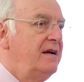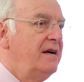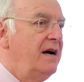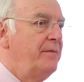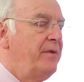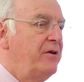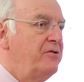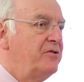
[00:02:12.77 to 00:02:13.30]

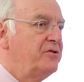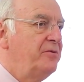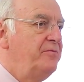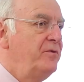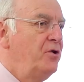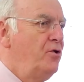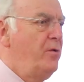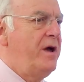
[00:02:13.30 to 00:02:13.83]
about
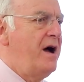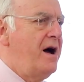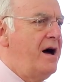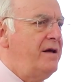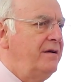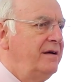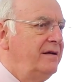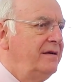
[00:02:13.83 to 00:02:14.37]
who we
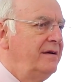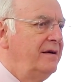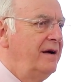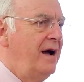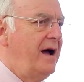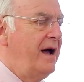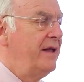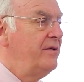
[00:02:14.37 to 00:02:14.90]
are
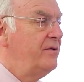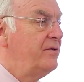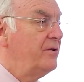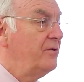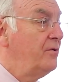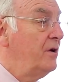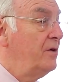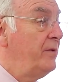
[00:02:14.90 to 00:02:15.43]
and
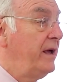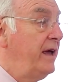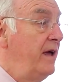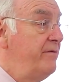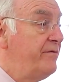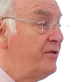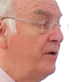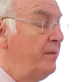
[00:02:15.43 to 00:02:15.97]
where we
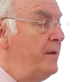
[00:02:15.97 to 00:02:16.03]
came from.